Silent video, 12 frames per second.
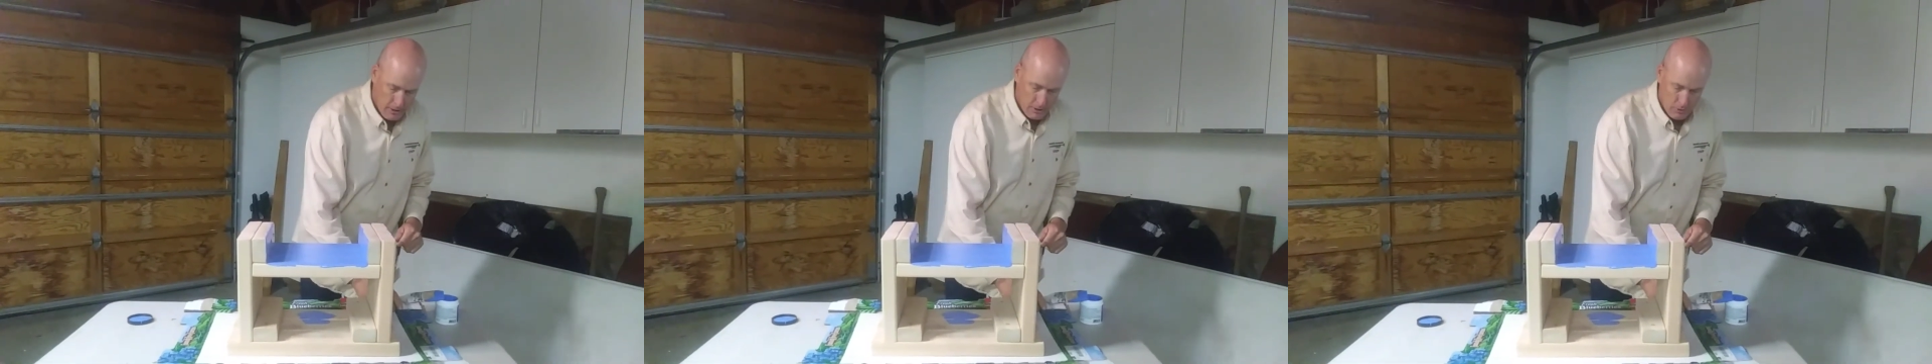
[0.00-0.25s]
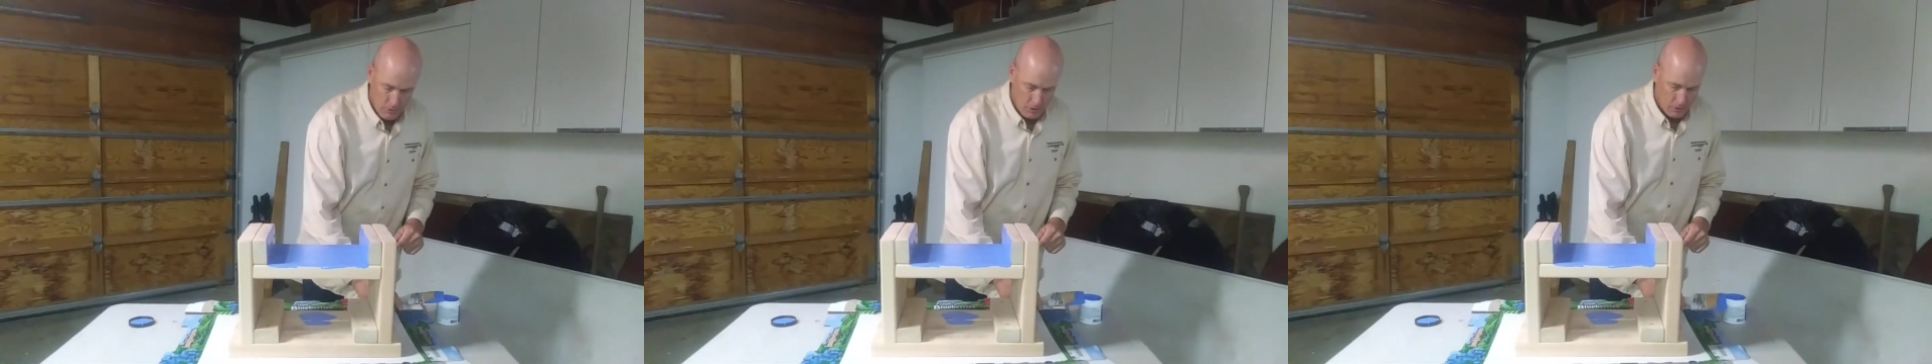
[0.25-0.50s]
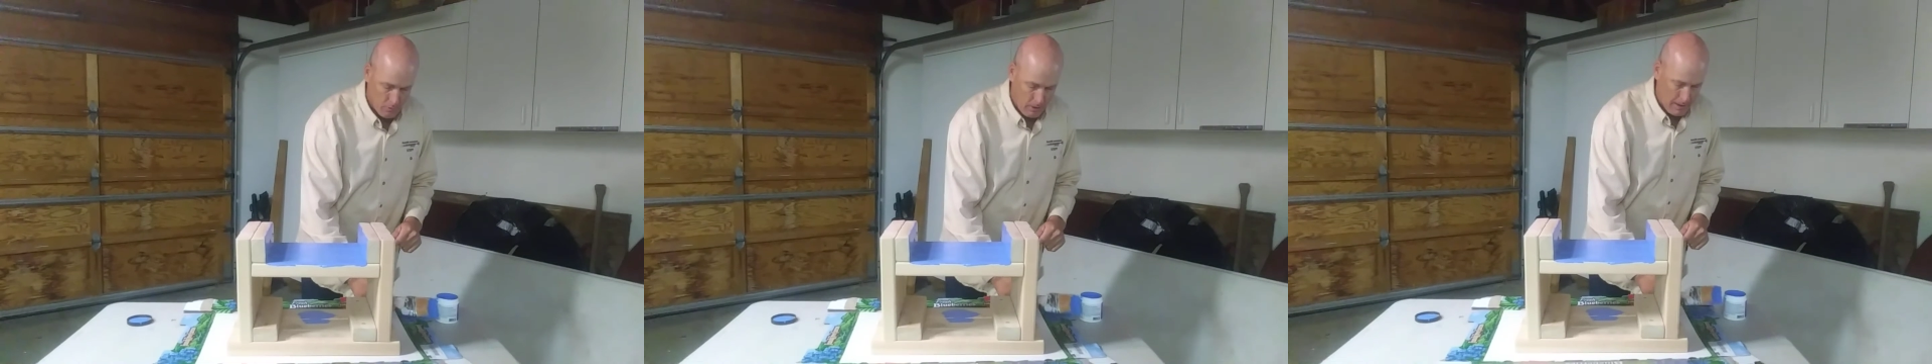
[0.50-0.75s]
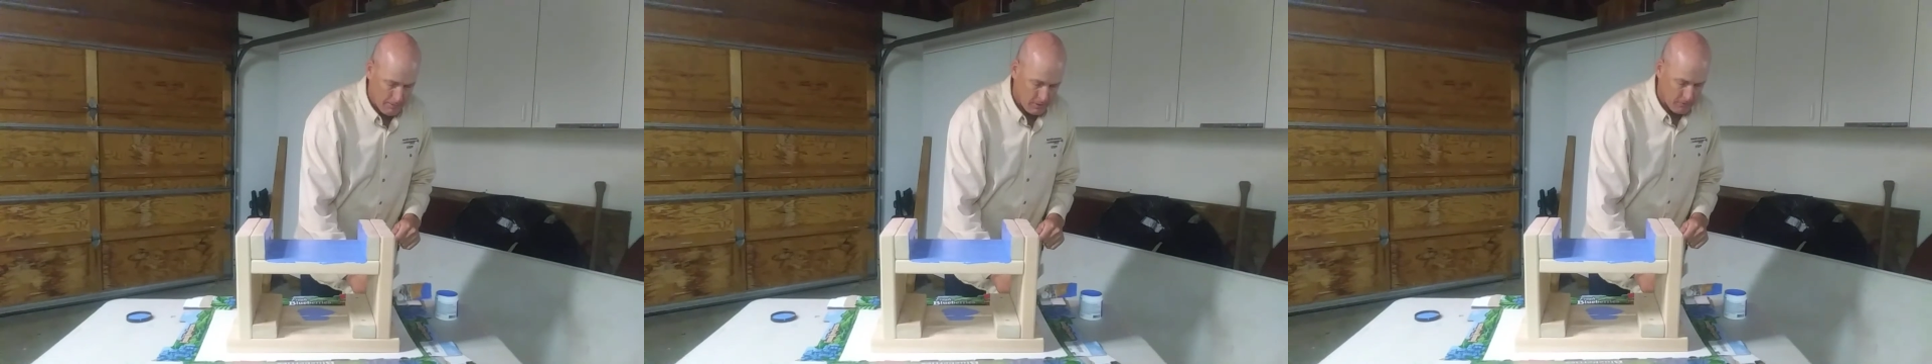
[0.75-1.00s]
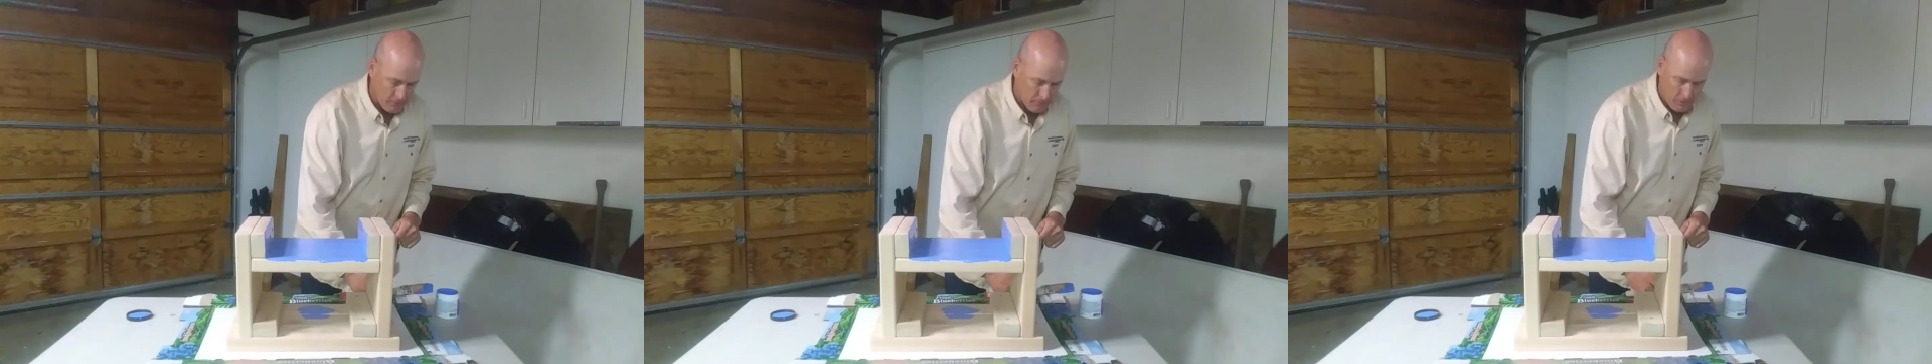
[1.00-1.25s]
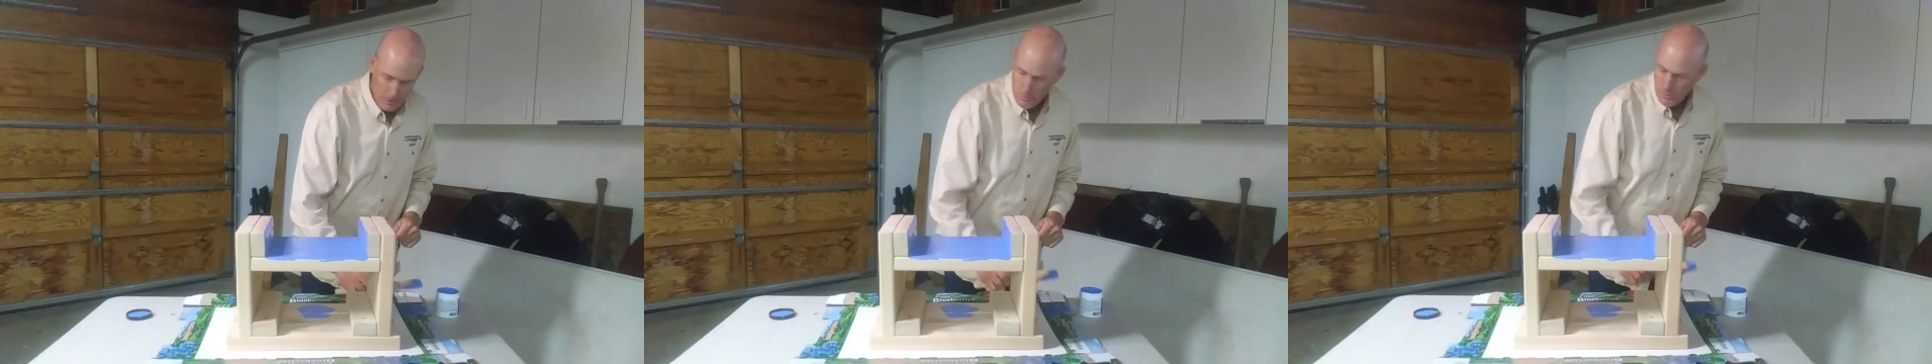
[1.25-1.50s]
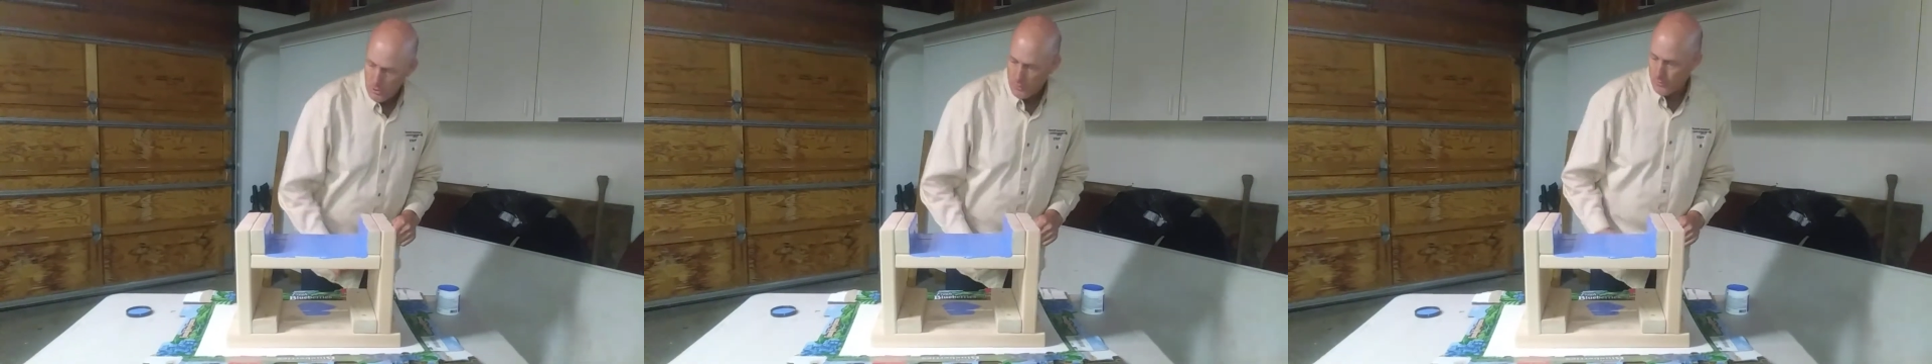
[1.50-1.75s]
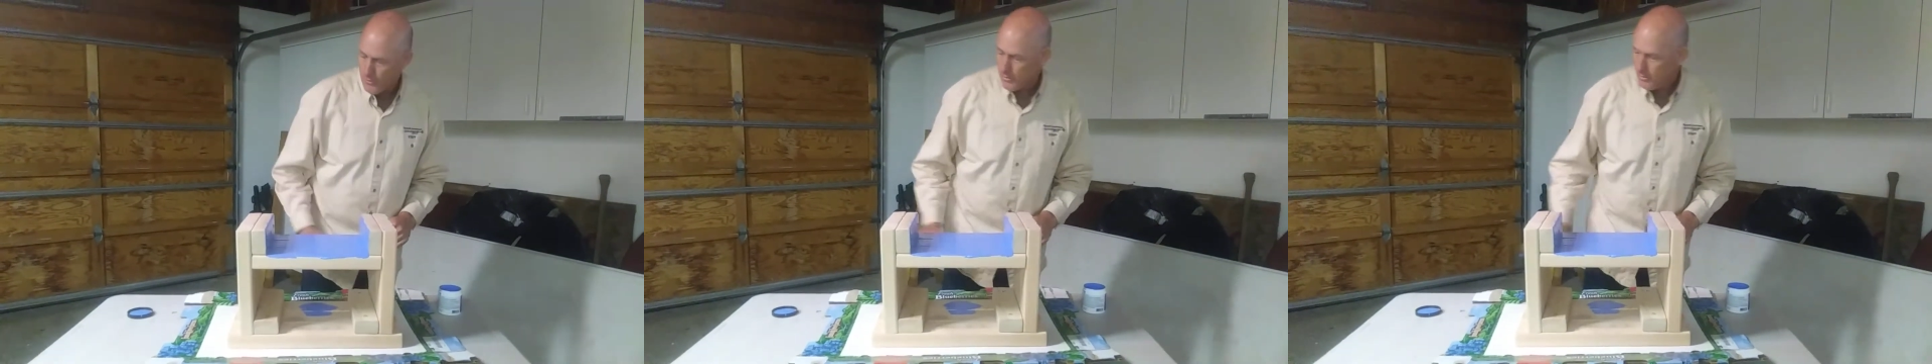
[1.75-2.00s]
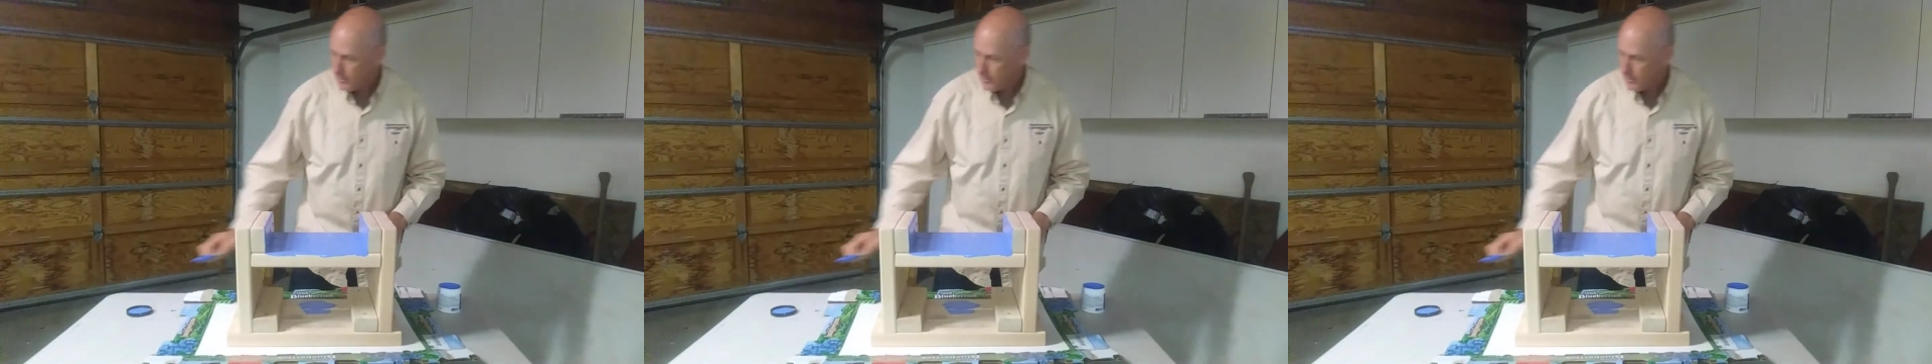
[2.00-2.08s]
You can grab it and flip it over